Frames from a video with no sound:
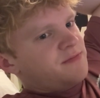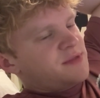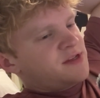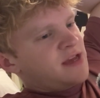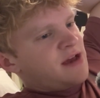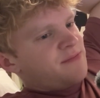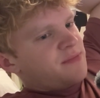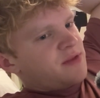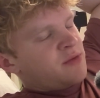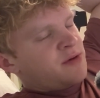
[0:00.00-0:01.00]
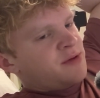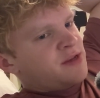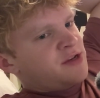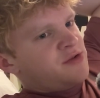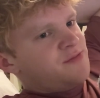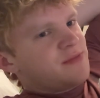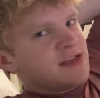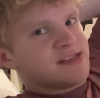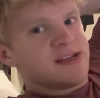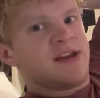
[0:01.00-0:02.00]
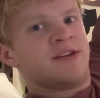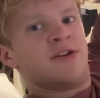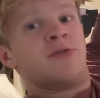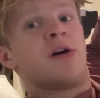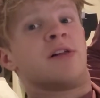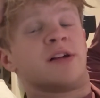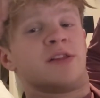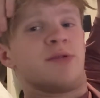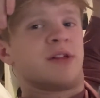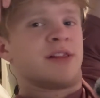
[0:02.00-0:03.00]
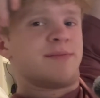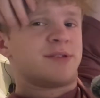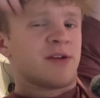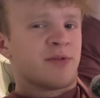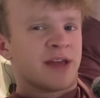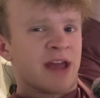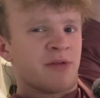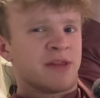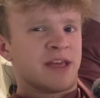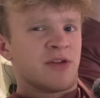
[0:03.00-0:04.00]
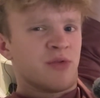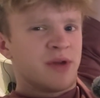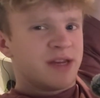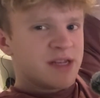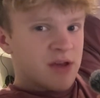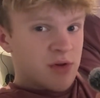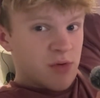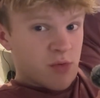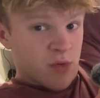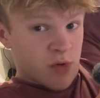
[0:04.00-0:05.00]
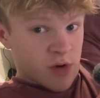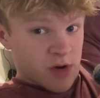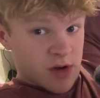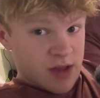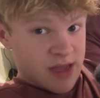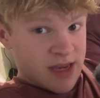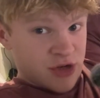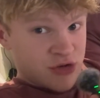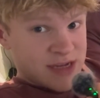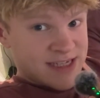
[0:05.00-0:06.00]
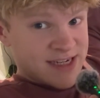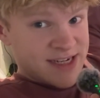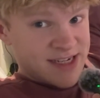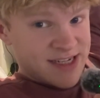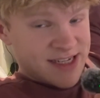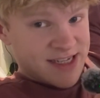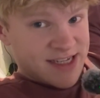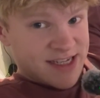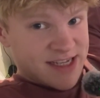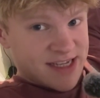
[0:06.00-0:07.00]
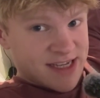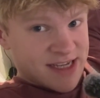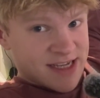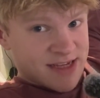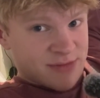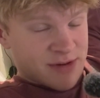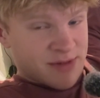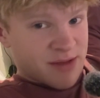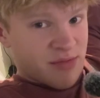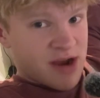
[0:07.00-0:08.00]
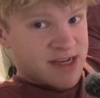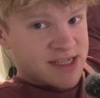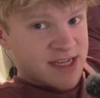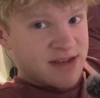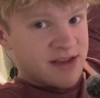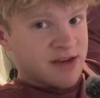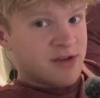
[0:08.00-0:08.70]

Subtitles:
So yeah, what I'm gonna do is, I don't know, I'll include clips of when I get really annoyed or interested, when I'm like practicing,